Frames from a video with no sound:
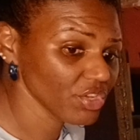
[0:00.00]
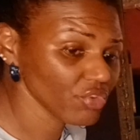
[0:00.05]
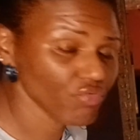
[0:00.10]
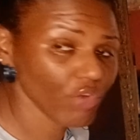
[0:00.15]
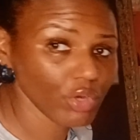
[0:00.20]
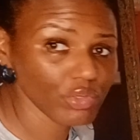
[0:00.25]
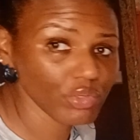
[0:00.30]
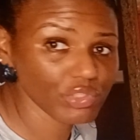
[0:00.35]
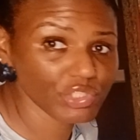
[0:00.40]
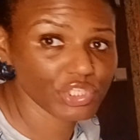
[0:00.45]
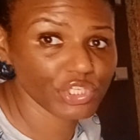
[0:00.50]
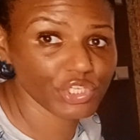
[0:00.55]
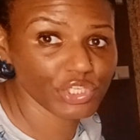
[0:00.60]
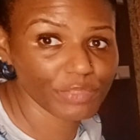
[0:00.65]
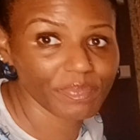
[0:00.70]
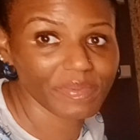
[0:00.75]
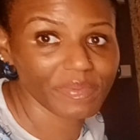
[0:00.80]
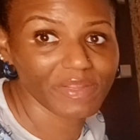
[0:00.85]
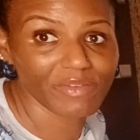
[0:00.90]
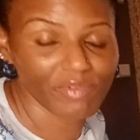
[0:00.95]
Roles
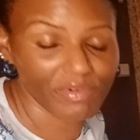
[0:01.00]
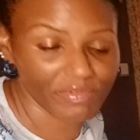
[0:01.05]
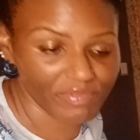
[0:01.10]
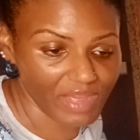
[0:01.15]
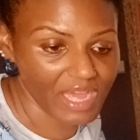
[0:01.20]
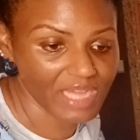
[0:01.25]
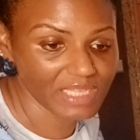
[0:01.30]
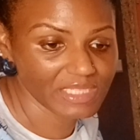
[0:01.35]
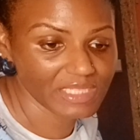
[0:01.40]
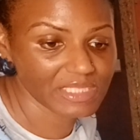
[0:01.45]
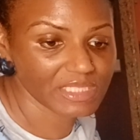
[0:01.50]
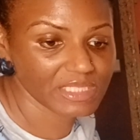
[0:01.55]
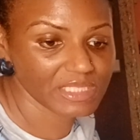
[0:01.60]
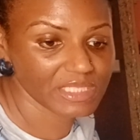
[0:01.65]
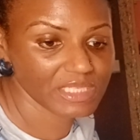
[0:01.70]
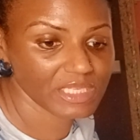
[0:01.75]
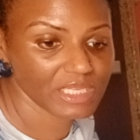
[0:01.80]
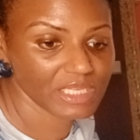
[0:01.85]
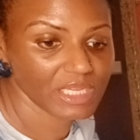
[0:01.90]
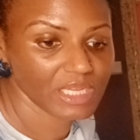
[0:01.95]
could be reversed.
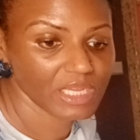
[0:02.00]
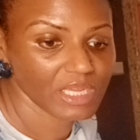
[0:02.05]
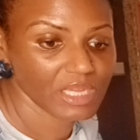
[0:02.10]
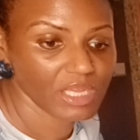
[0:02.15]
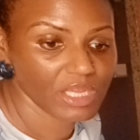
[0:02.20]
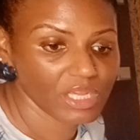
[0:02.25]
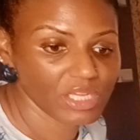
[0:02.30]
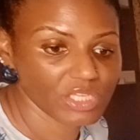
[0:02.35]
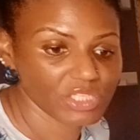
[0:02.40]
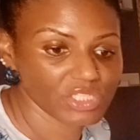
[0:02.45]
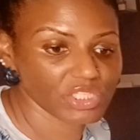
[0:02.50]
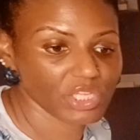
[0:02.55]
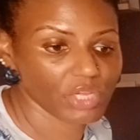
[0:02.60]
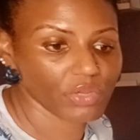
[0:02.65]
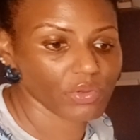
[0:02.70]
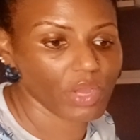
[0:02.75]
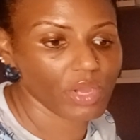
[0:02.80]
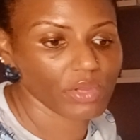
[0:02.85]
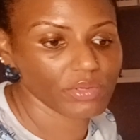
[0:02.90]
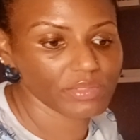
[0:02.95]

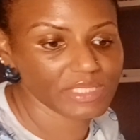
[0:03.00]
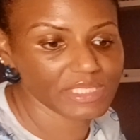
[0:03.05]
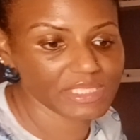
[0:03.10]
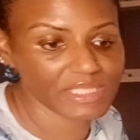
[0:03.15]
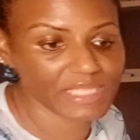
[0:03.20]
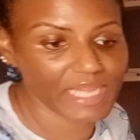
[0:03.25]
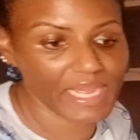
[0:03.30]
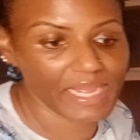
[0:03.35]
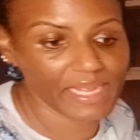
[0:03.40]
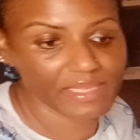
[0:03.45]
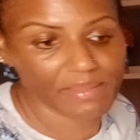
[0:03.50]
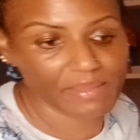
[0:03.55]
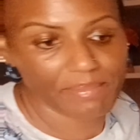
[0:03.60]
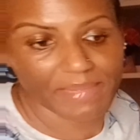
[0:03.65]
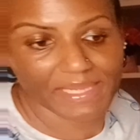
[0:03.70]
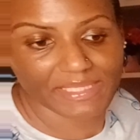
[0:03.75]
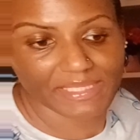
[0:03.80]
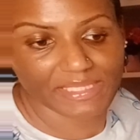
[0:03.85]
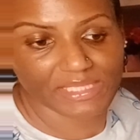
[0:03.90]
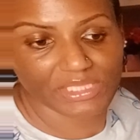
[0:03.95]
So only take the
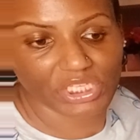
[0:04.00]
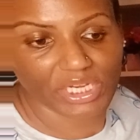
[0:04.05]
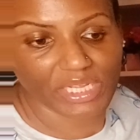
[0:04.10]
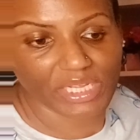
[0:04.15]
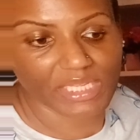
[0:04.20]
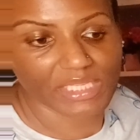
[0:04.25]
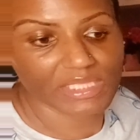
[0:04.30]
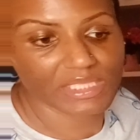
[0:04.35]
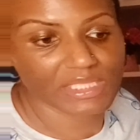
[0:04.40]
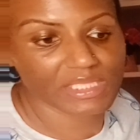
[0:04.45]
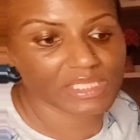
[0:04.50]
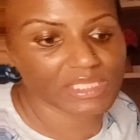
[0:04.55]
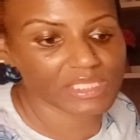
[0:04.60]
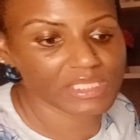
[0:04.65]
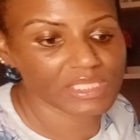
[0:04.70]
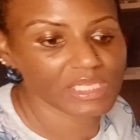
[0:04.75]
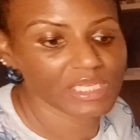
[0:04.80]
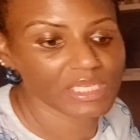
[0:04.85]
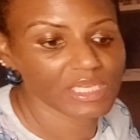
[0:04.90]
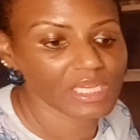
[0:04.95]
messages
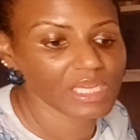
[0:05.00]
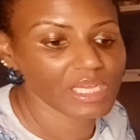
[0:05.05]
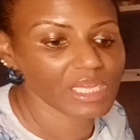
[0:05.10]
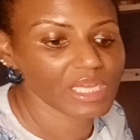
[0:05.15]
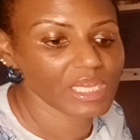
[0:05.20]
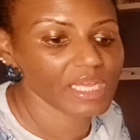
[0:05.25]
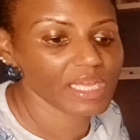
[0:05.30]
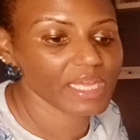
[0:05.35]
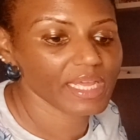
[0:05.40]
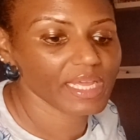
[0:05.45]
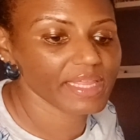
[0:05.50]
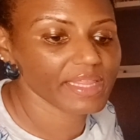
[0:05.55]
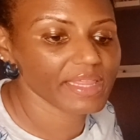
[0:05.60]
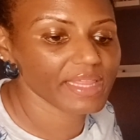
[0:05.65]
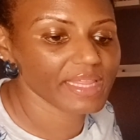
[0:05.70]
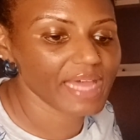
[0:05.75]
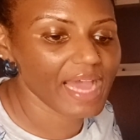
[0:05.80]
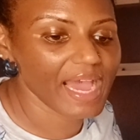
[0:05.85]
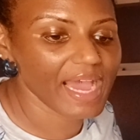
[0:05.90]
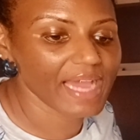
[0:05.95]

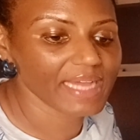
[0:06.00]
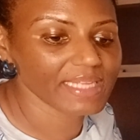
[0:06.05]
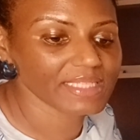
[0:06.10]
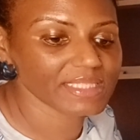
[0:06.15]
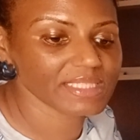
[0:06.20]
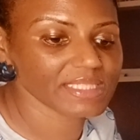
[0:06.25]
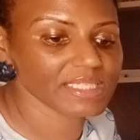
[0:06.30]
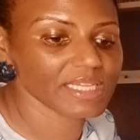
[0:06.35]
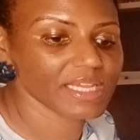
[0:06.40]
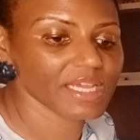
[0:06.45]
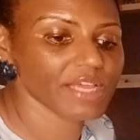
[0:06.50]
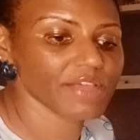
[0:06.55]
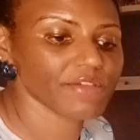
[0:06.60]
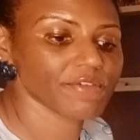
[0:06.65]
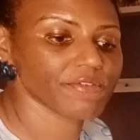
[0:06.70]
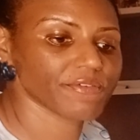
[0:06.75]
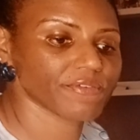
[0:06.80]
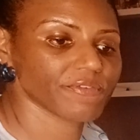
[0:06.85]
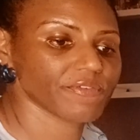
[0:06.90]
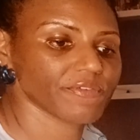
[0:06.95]
that
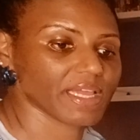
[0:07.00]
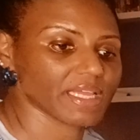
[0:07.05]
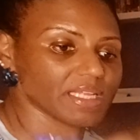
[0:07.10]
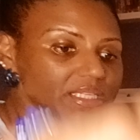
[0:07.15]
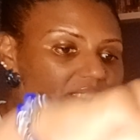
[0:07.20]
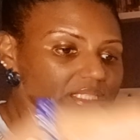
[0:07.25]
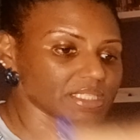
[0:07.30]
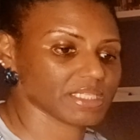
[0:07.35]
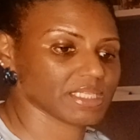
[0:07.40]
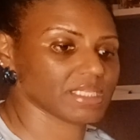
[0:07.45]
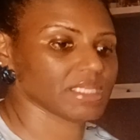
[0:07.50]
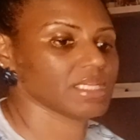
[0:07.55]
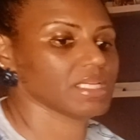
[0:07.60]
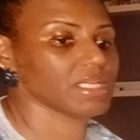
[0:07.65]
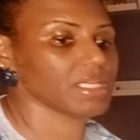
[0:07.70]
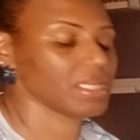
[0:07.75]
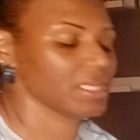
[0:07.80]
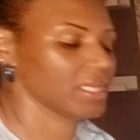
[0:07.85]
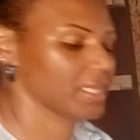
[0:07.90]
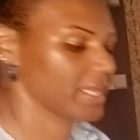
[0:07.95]
fit,
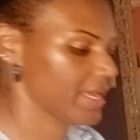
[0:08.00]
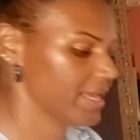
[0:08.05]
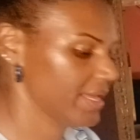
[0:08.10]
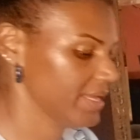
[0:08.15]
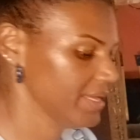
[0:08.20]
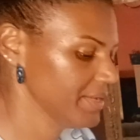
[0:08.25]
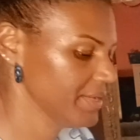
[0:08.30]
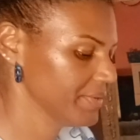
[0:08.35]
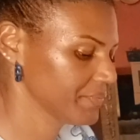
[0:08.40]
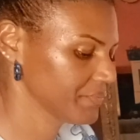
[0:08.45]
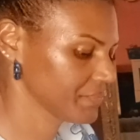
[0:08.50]
okay?